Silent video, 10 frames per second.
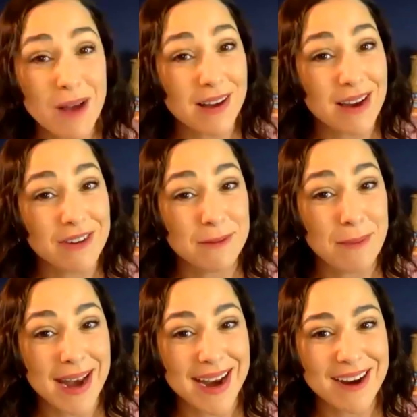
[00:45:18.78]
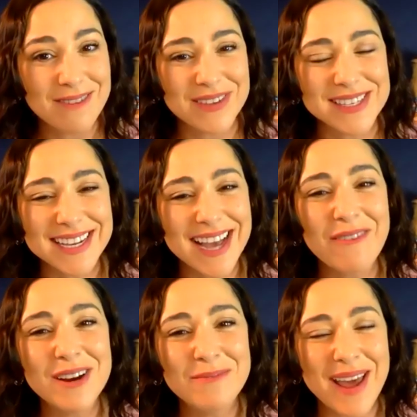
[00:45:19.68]
about Covered in Pet Hair, visit
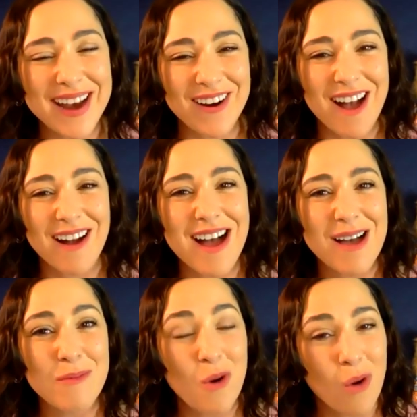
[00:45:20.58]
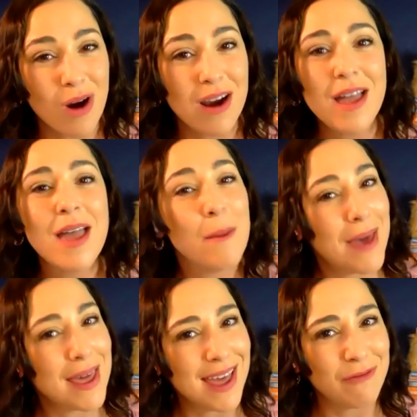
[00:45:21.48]
coveredinpethair.com or
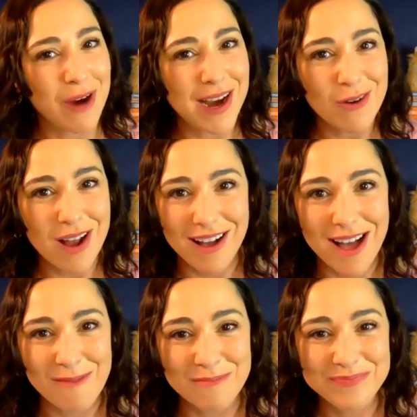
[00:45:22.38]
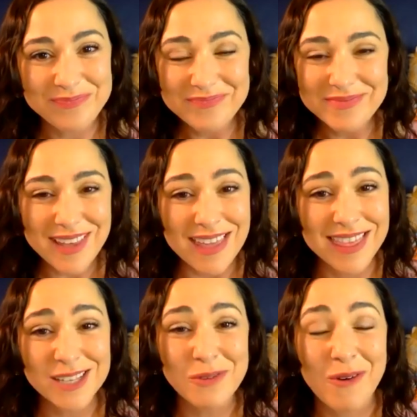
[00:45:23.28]
PetLifeRadio.com.
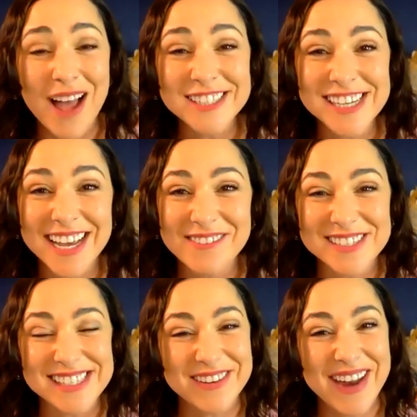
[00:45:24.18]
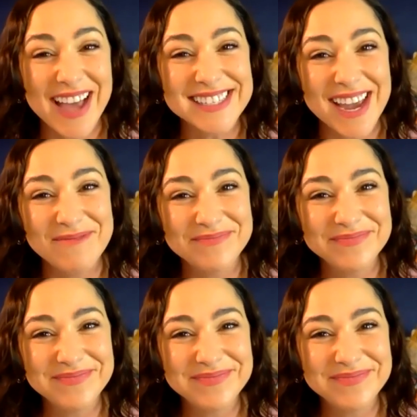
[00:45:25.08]
Thanks for watching, and we'll see you next time.